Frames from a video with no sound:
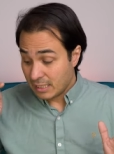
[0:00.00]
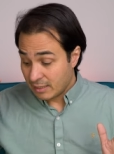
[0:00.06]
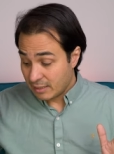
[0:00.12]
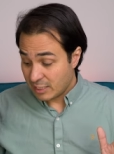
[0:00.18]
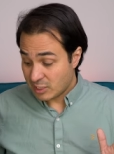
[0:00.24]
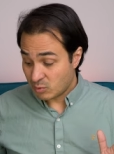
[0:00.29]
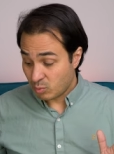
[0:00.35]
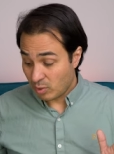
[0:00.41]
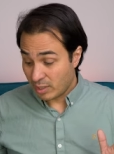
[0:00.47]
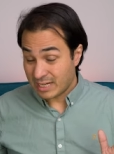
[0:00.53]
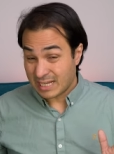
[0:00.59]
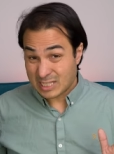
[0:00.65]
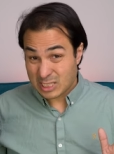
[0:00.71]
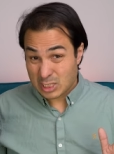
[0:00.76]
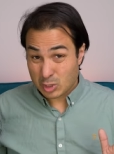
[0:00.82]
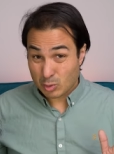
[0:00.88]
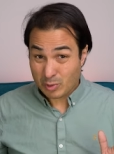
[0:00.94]
This one
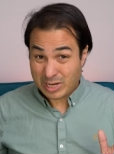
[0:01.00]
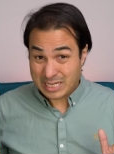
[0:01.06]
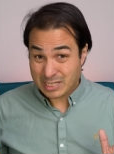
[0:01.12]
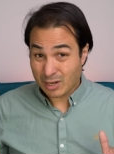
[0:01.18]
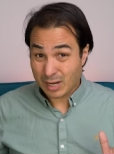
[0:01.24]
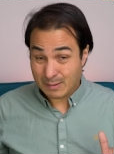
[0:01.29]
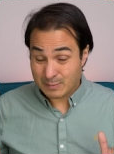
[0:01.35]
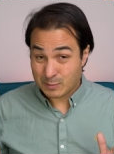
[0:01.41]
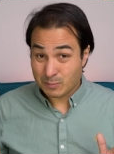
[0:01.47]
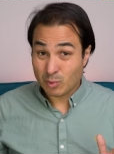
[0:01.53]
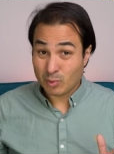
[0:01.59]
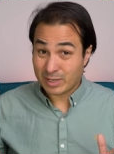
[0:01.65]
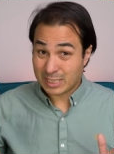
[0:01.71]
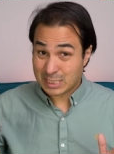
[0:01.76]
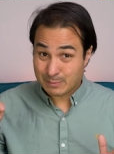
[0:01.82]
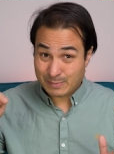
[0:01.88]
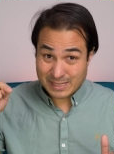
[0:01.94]
is three times more
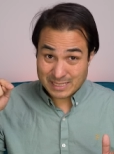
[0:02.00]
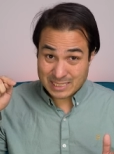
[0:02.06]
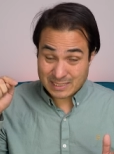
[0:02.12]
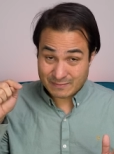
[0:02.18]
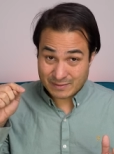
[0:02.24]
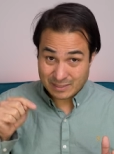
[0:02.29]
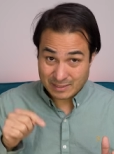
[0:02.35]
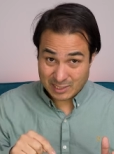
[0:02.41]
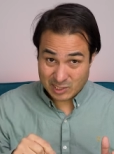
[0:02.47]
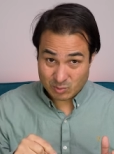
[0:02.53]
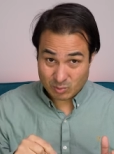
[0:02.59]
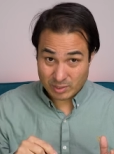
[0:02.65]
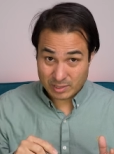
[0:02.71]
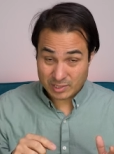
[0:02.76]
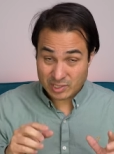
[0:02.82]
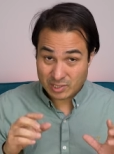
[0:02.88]
expensive than this one.